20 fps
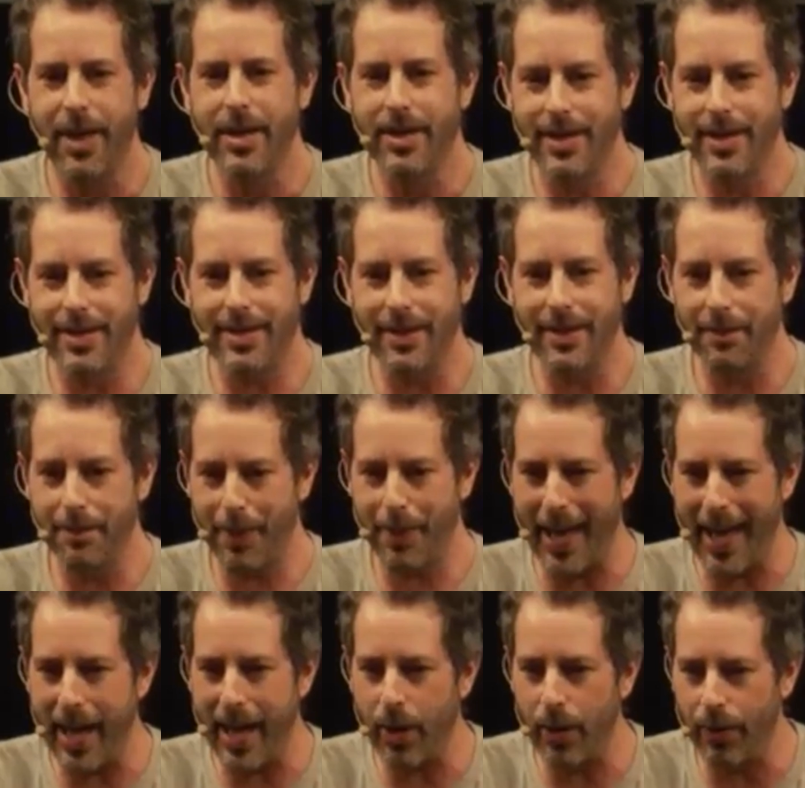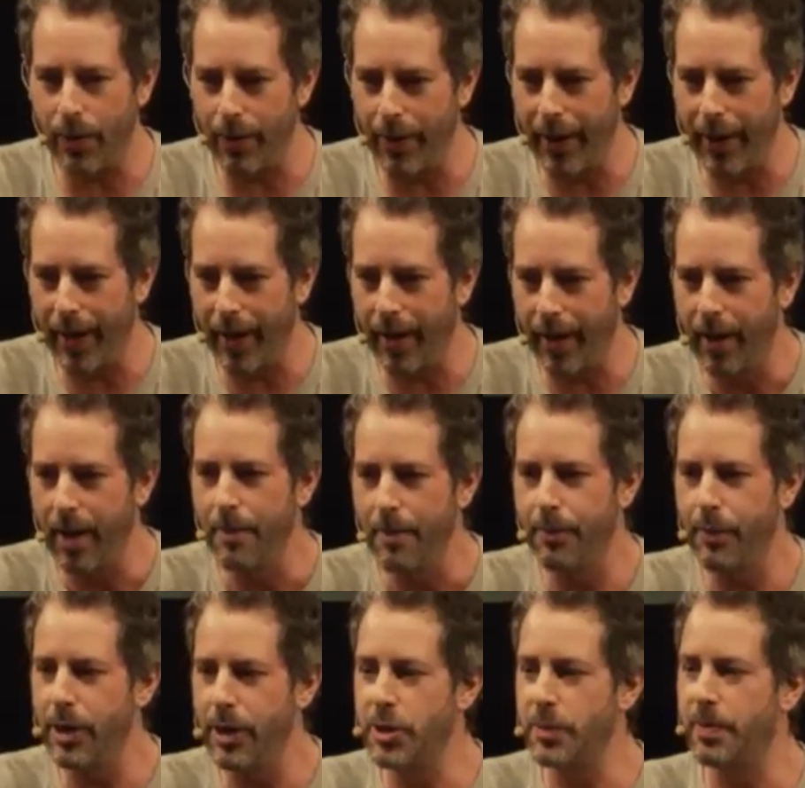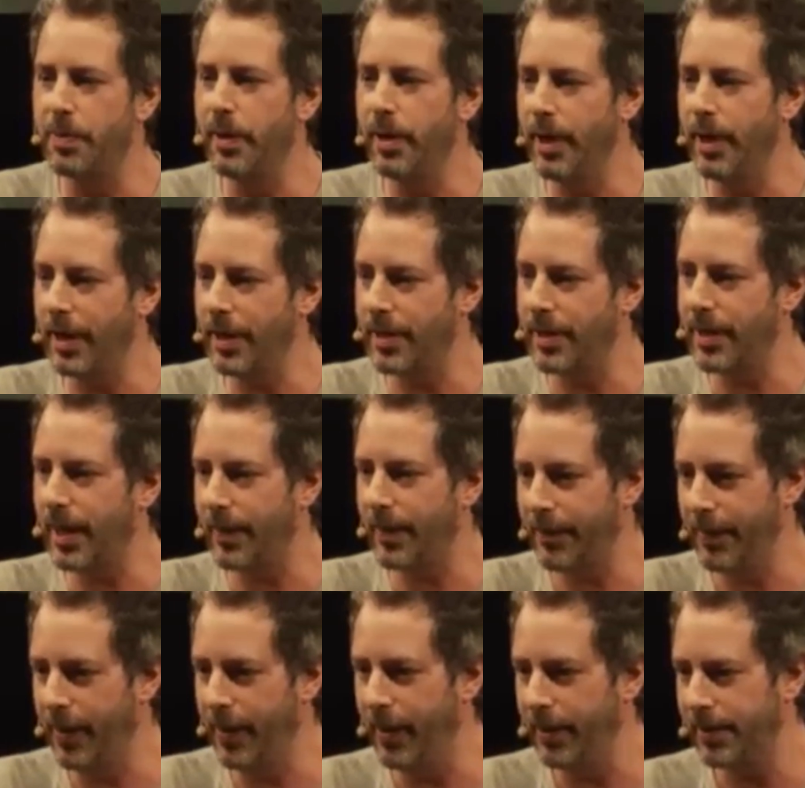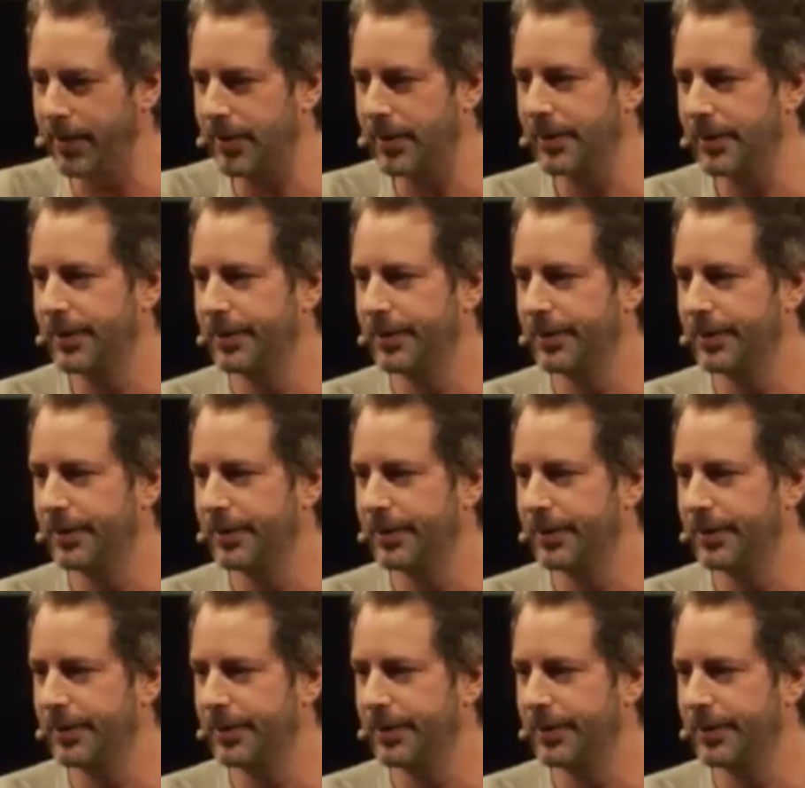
disempowering, bridge burning stuff in us.